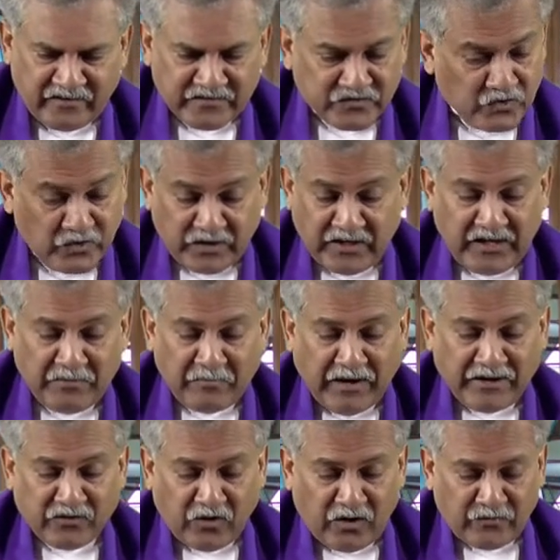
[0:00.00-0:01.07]
so he
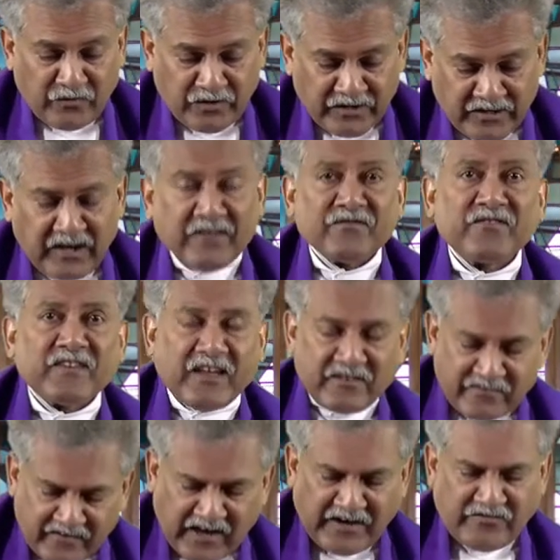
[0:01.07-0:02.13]
might offer gifts and
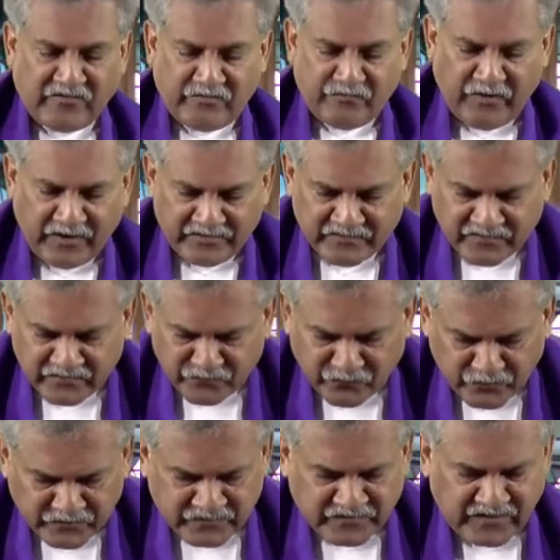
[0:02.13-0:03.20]
sacrifices
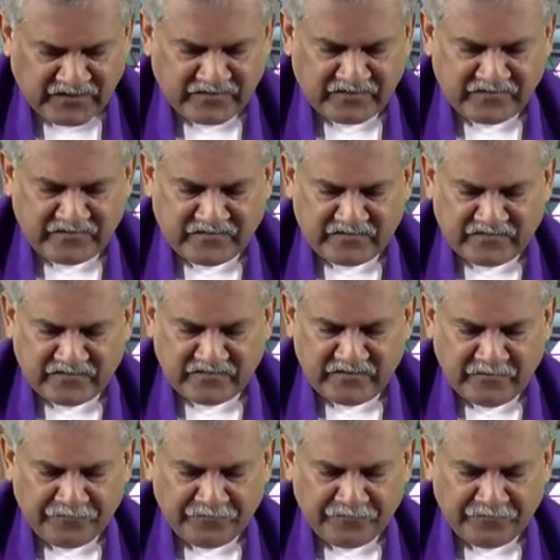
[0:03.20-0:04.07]
for sins,